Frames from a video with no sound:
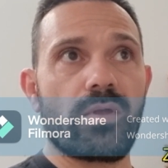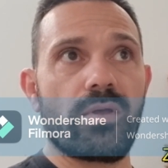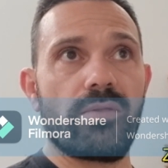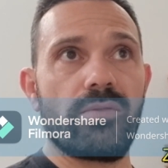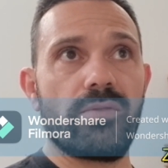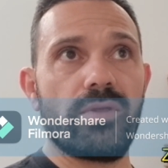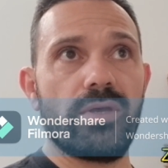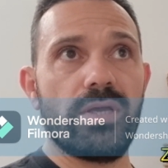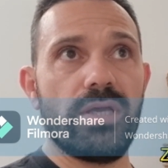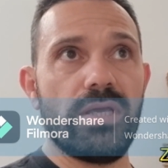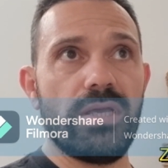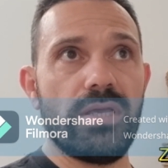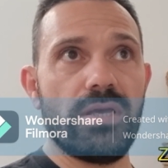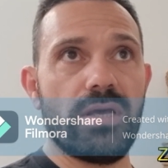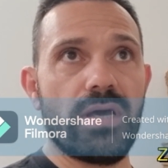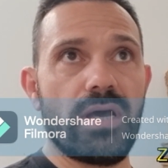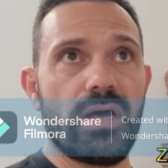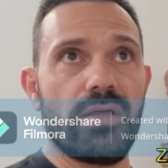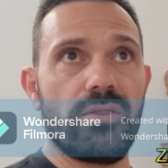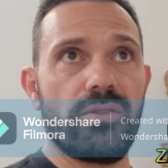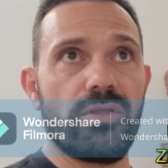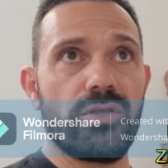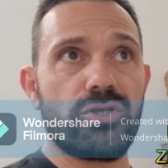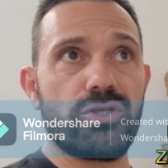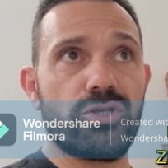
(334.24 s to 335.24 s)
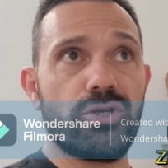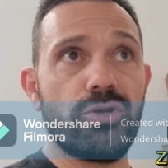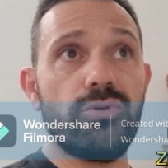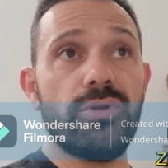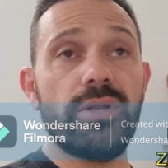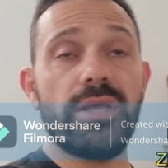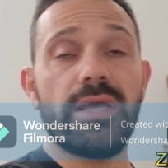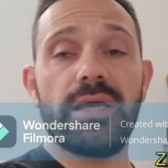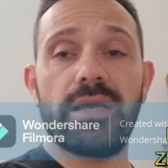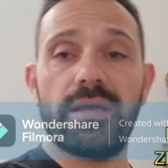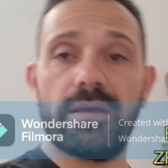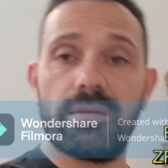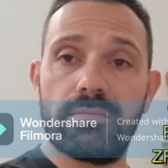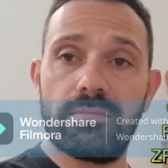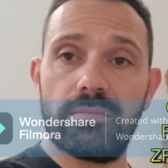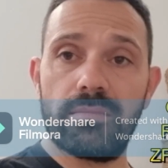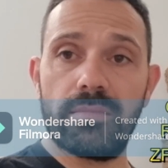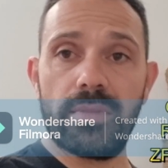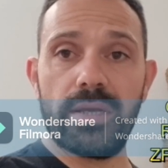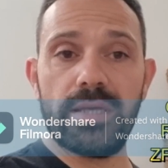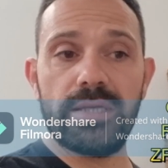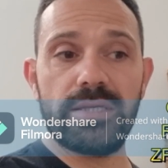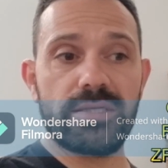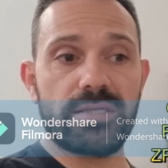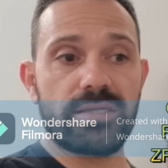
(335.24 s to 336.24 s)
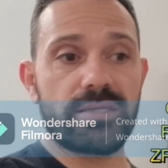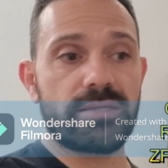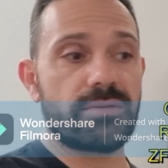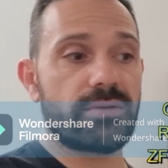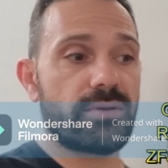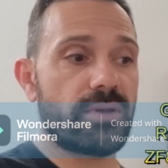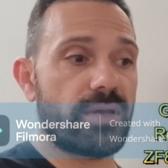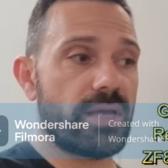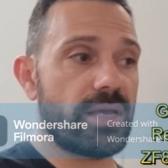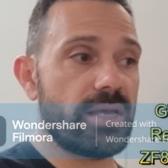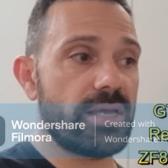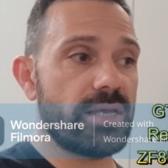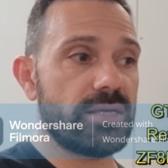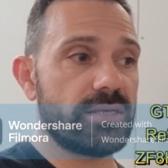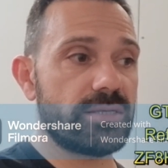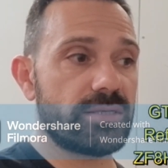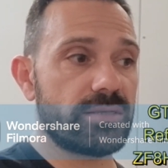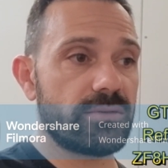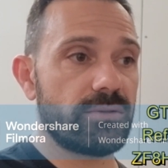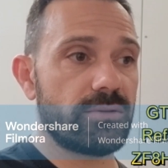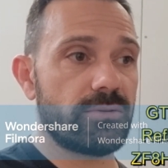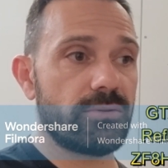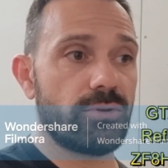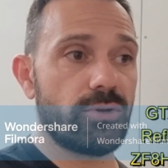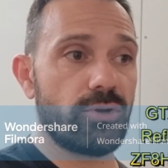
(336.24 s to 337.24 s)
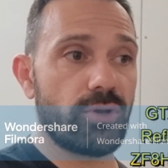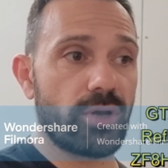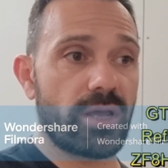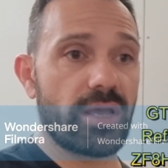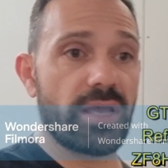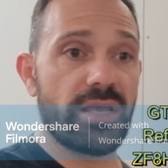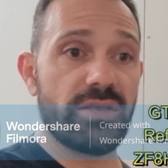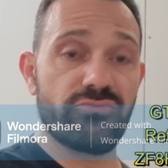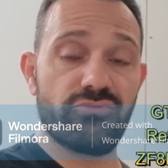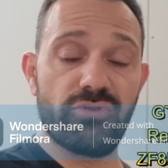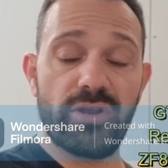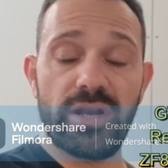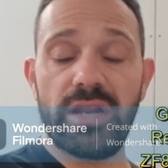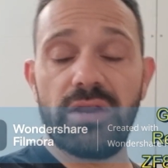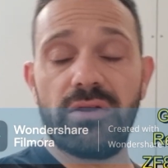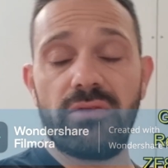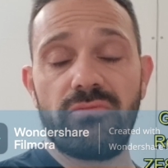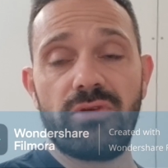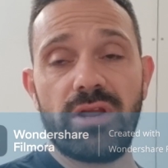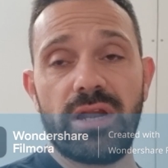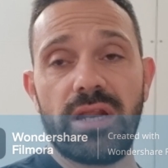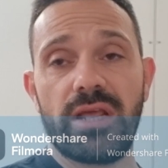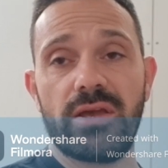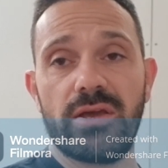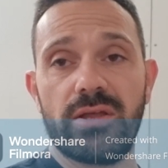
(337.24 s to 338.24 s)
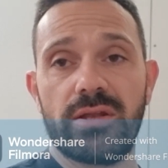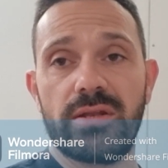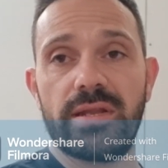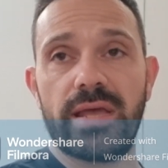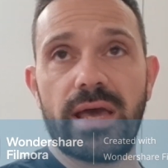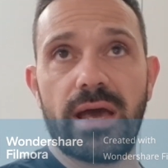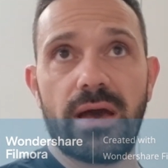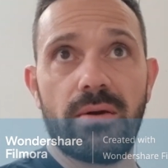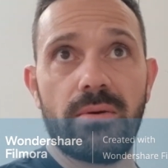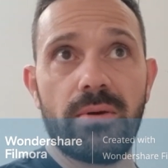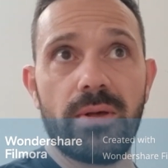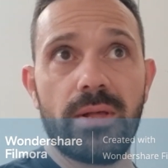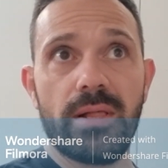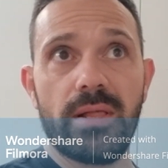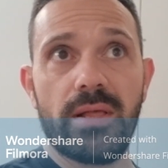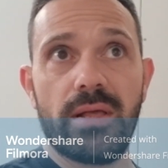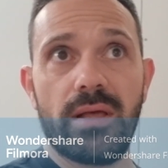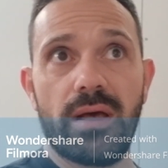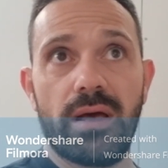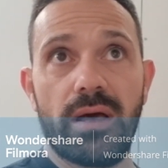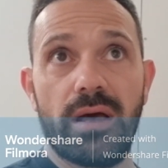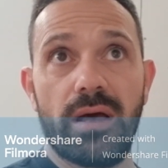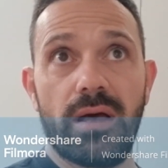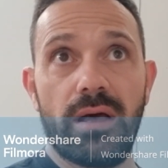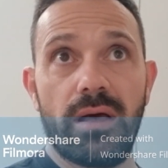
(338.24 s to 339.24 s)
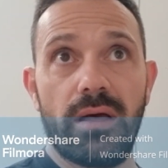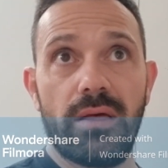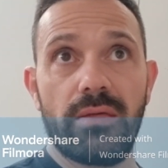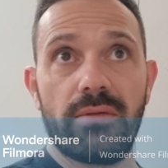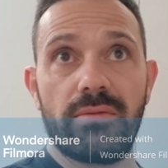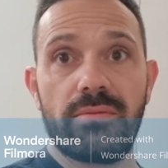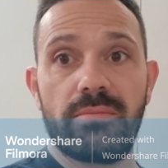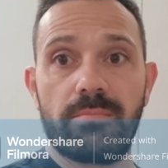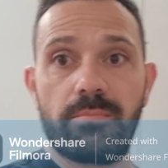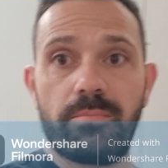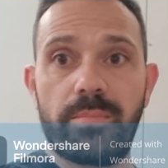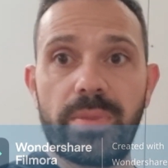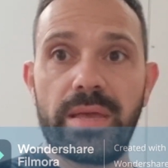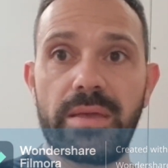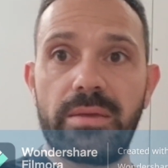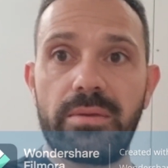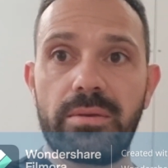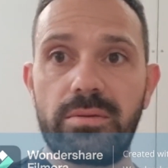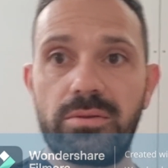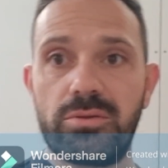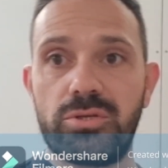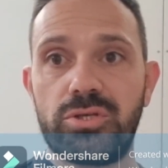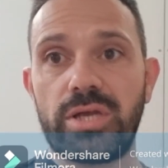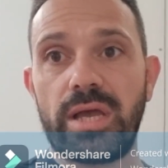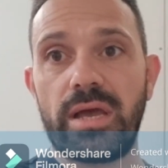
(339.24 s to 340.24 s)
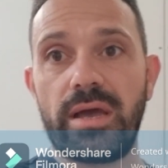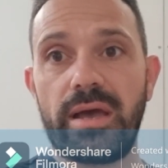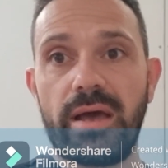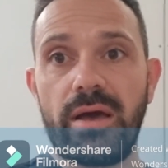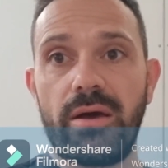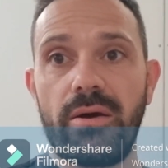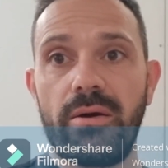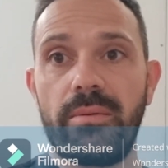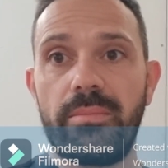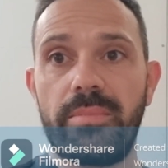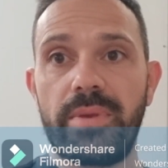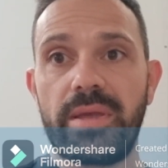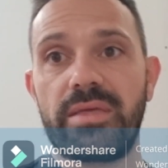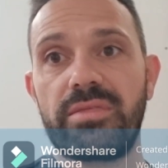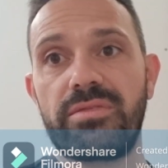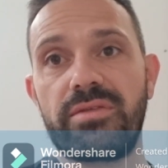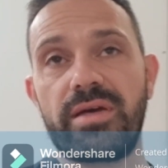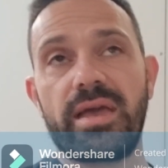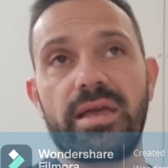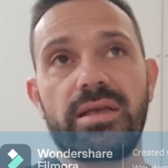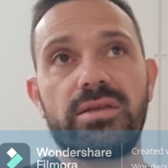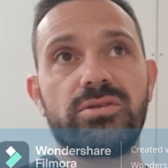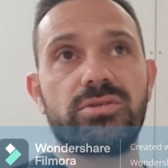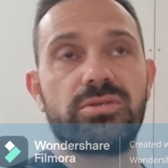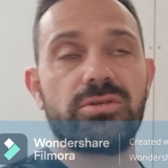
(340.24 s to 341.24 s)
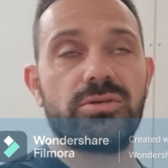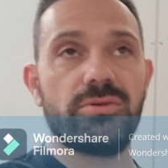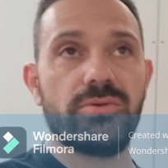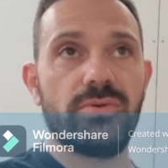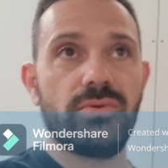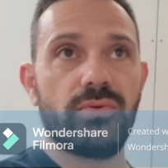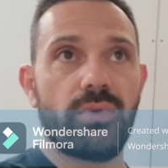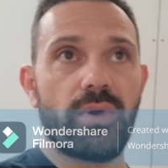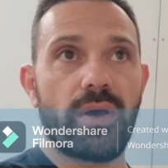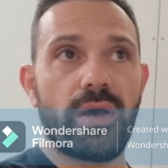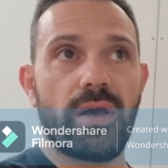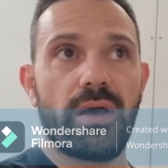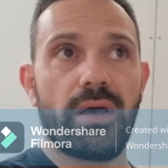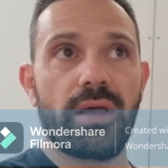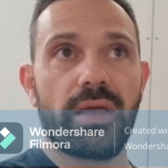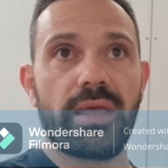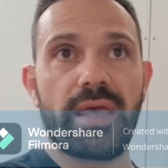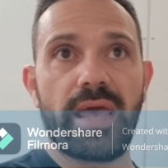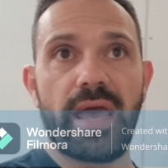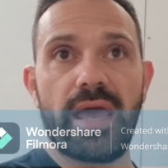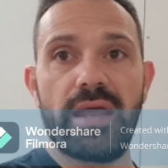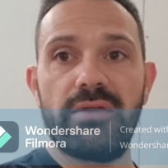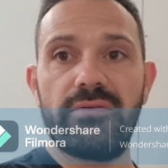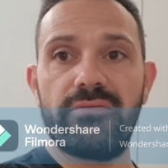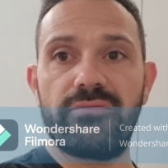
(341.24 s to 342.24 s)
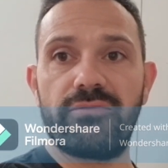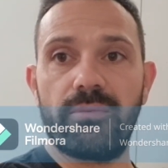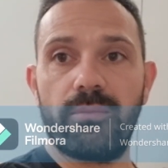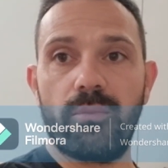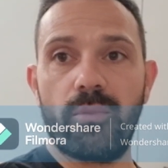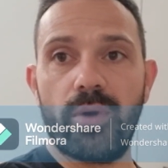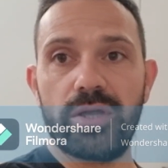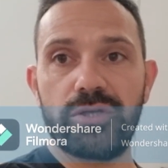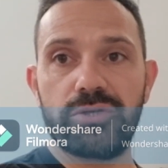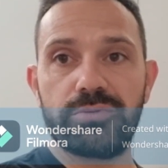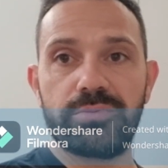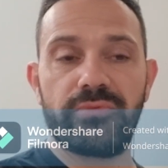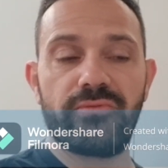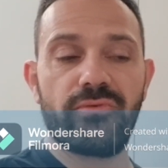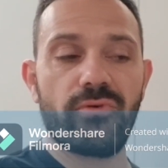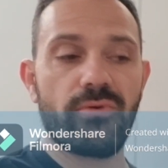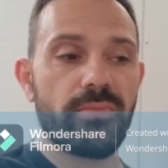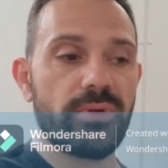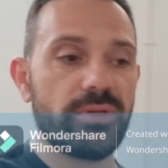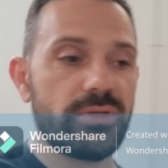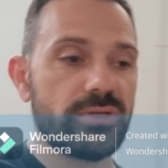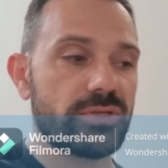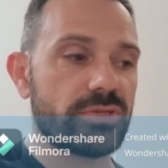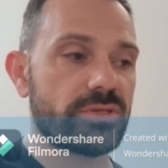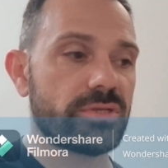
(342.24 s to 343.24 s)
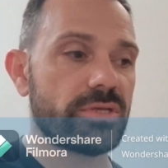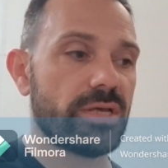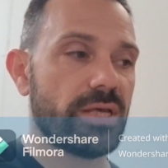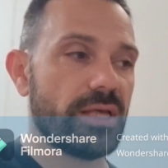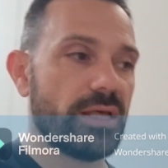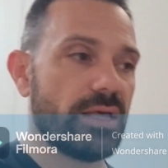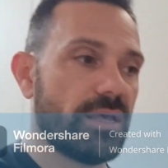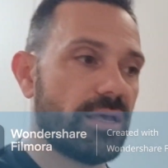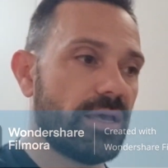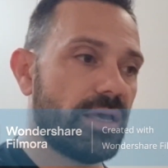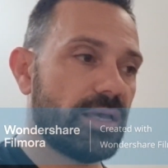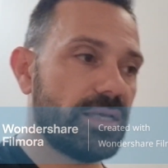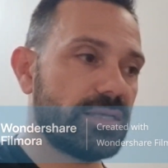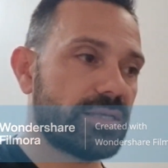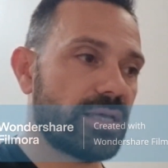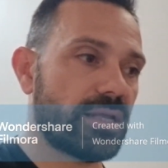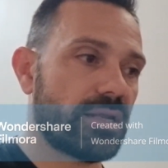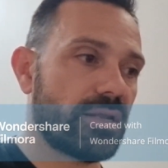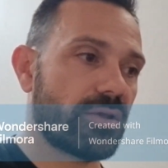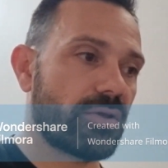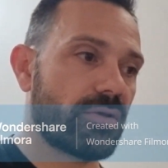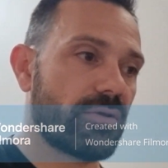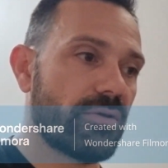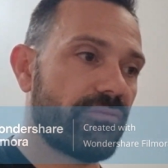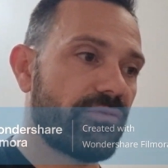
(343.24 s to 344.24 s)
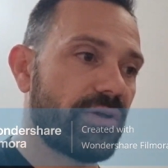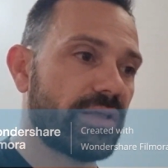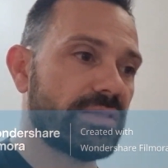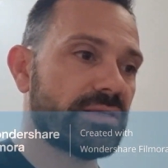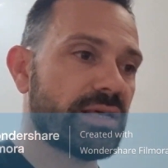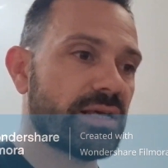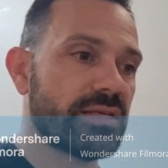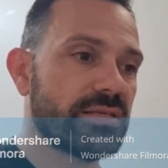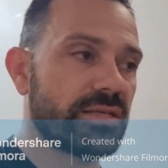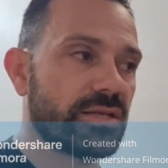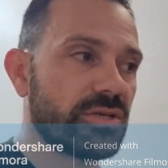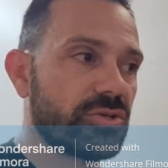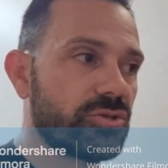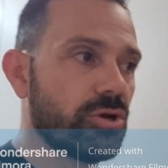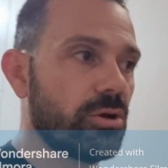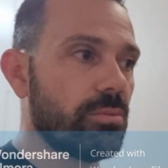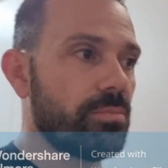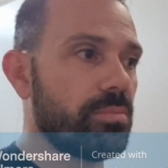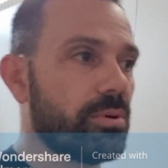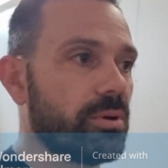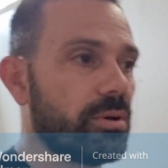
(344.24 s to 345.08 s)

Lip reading: the tuning is really good now. Big shout out, a big thanks to Ken from Wedge Performance. He's done a fantastic job,